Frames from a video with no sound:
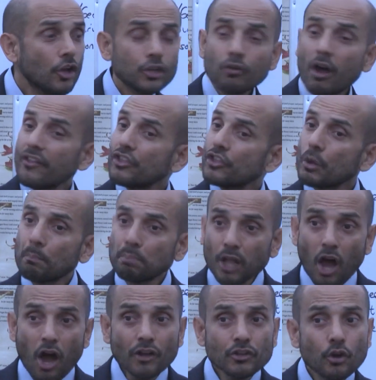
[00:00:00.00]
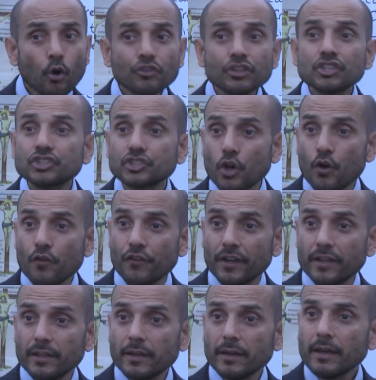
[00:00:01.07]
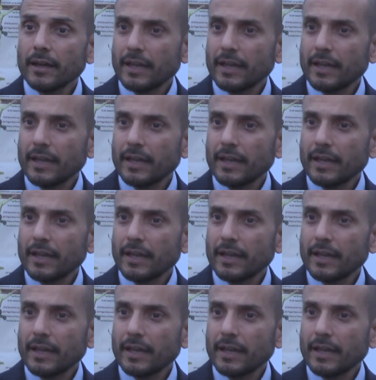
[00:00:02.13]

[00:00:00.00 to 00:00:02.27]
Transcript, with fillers: You're either the plant or the servant.